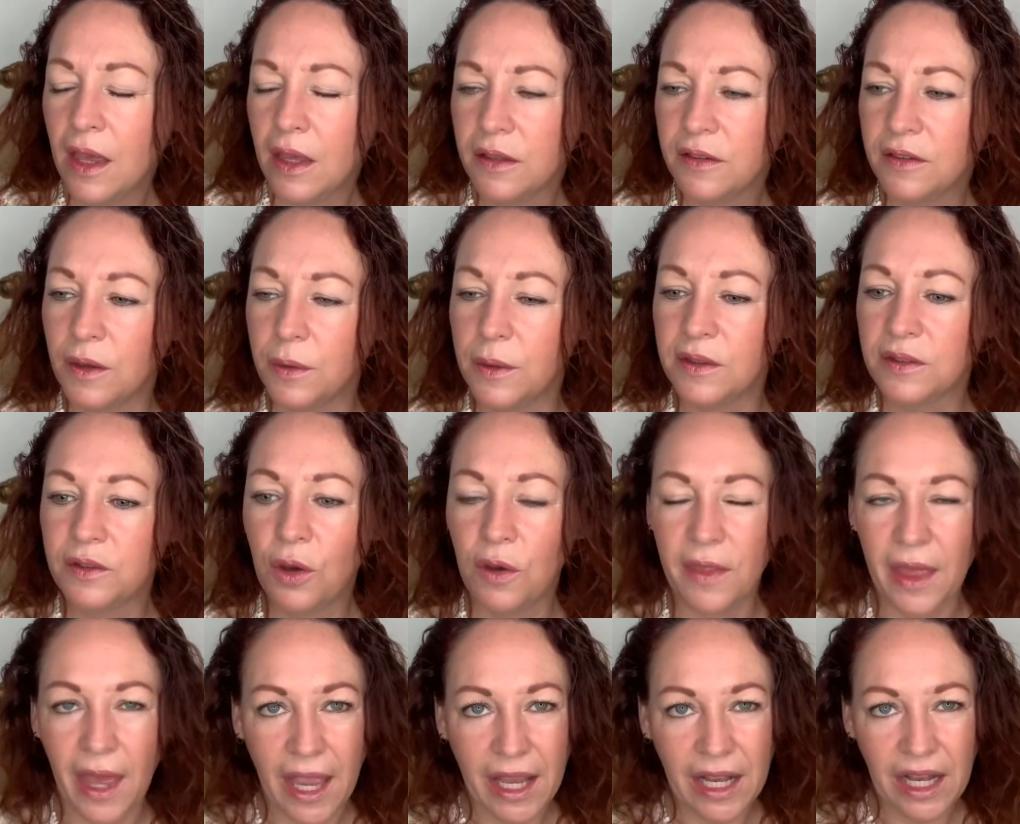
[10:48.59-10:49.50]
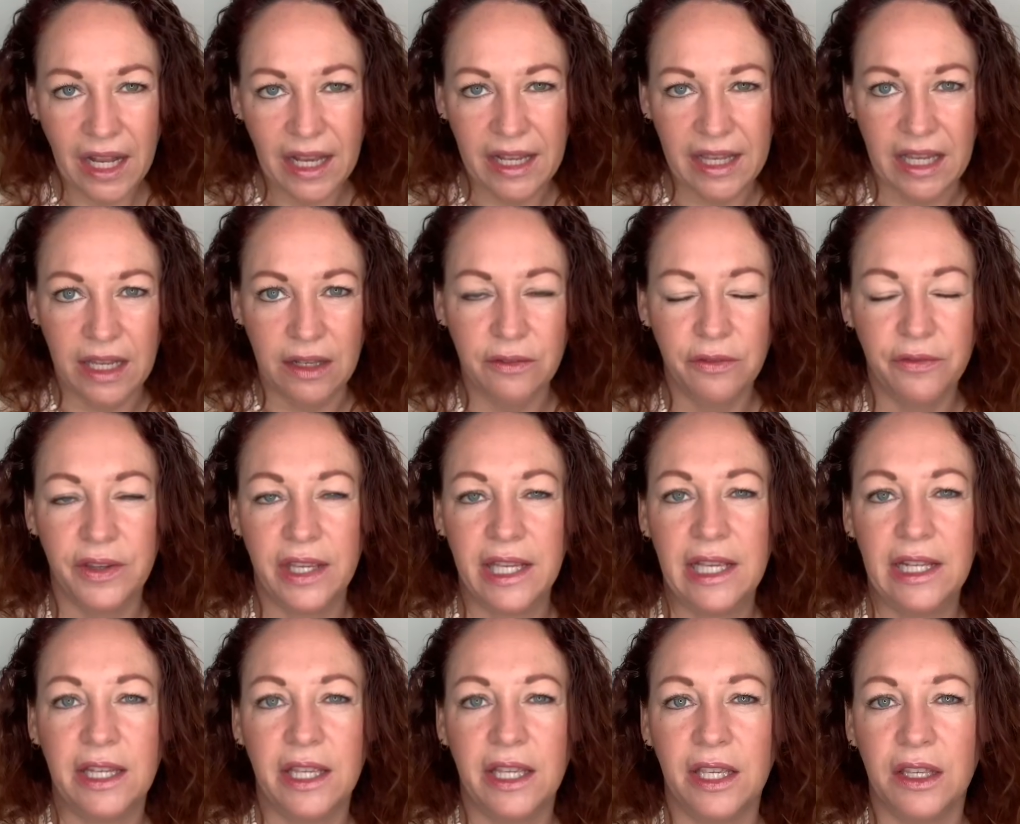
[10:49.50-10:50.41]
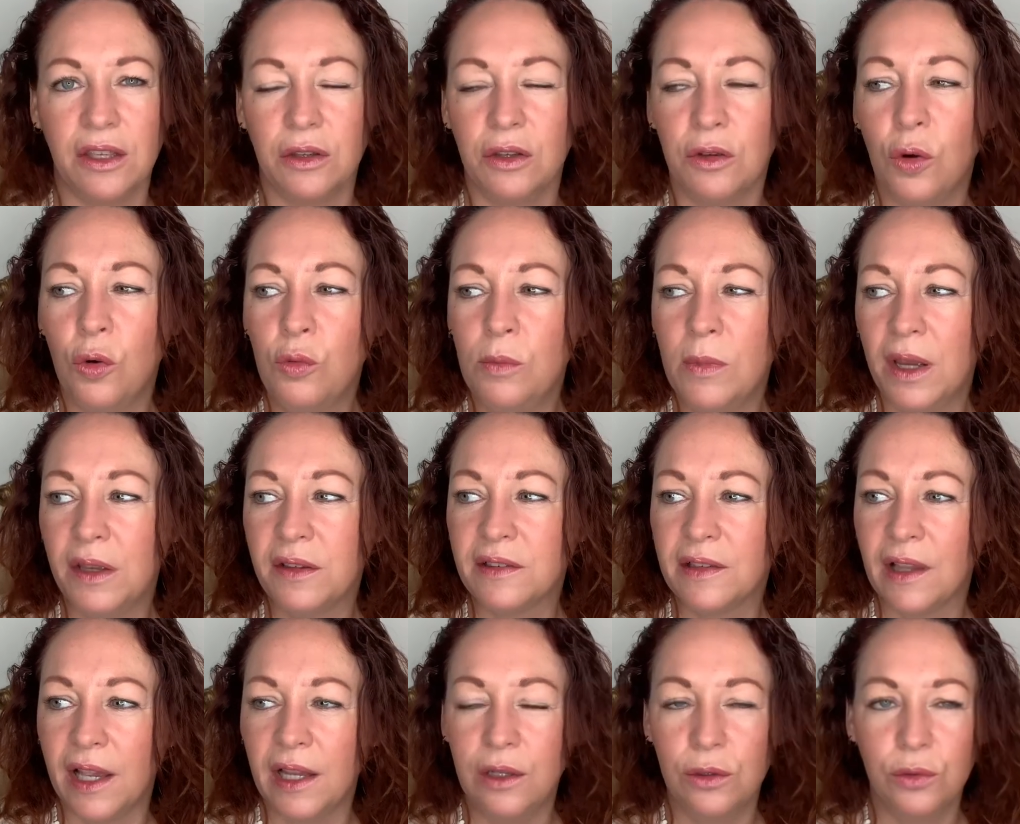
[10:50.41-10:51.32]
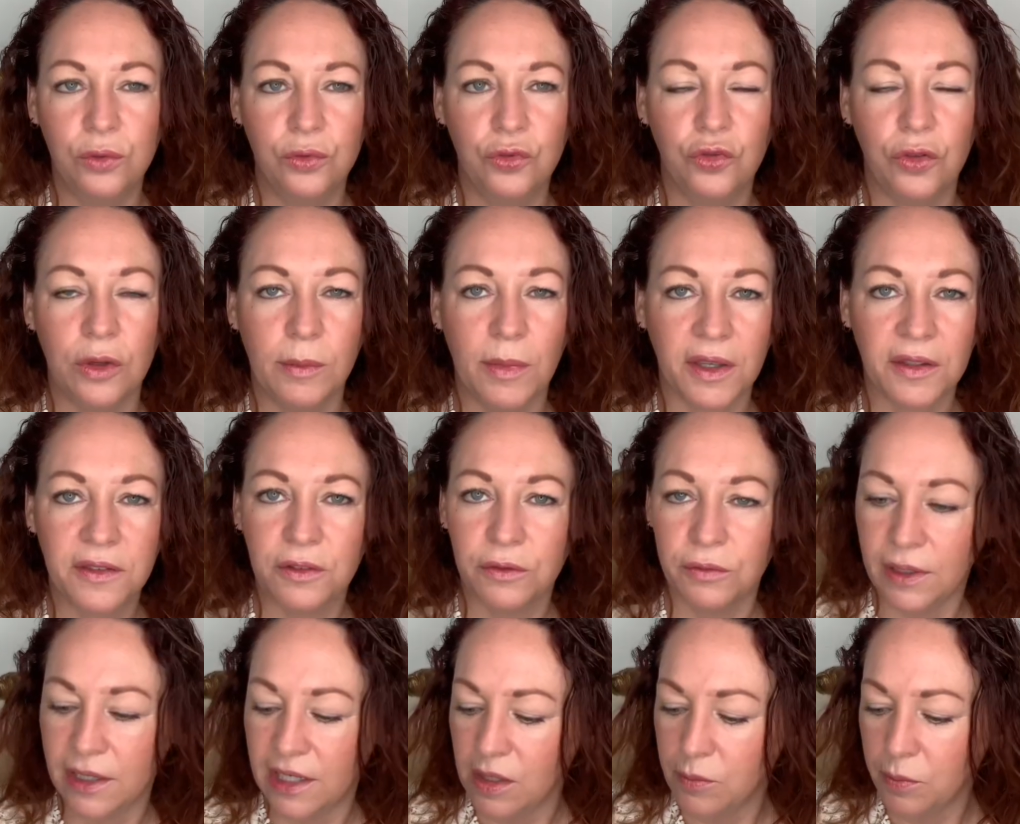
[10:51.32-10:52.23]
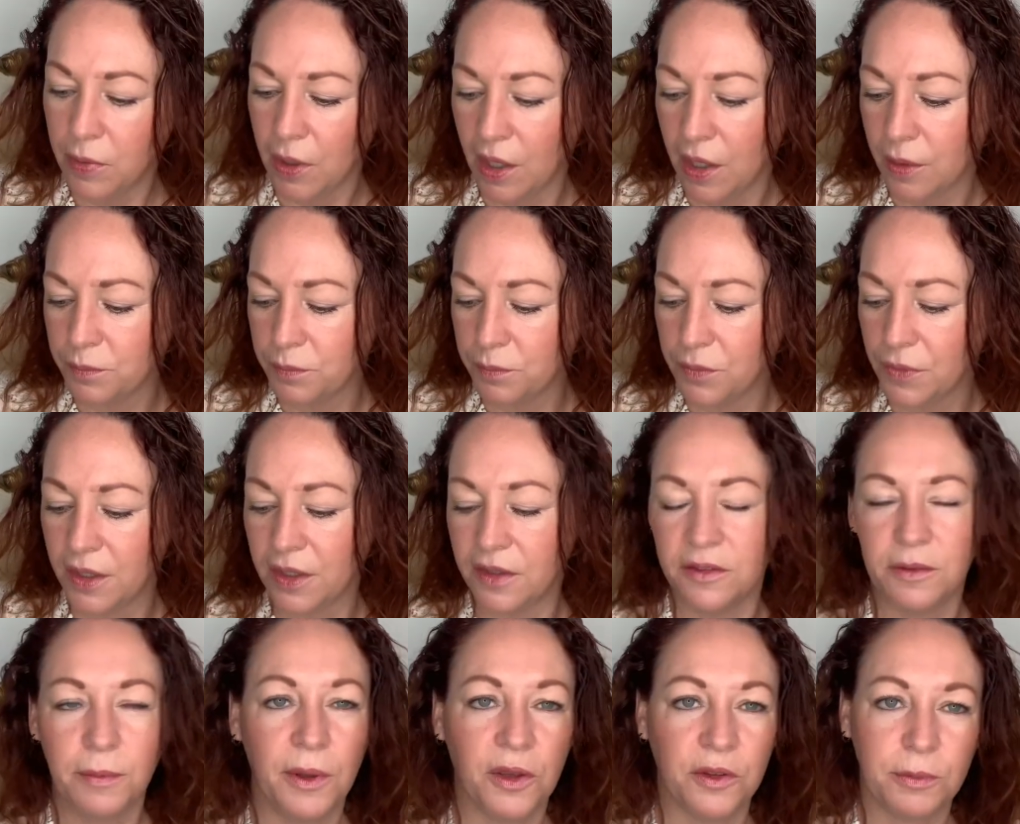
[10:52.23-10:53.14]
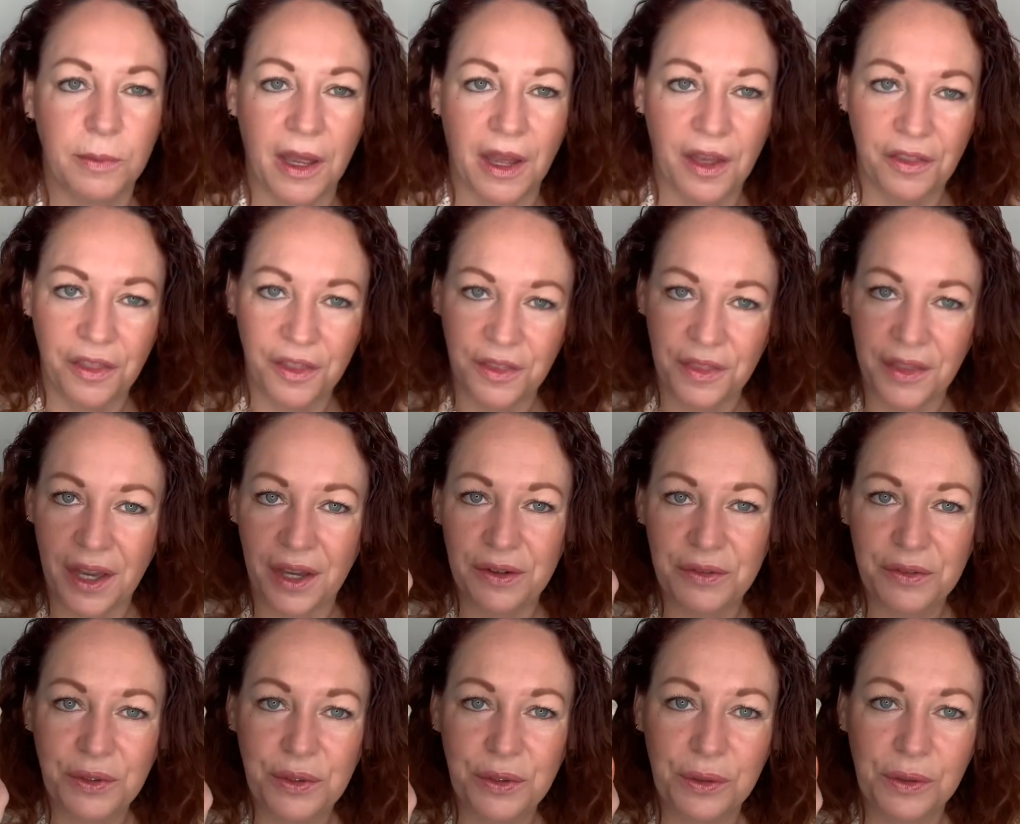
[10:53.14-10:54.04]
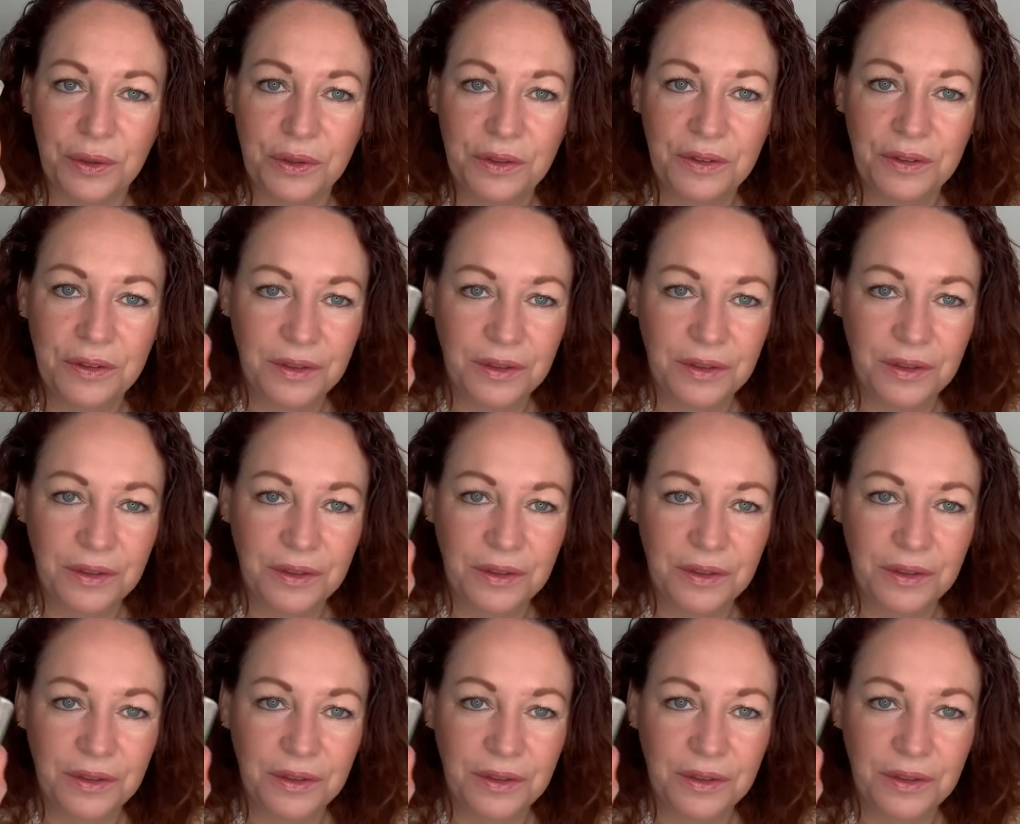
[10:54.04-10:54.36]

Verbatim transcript: So it's got that clean feeling, almost like laundry musk, really, but it smells better than that, of course.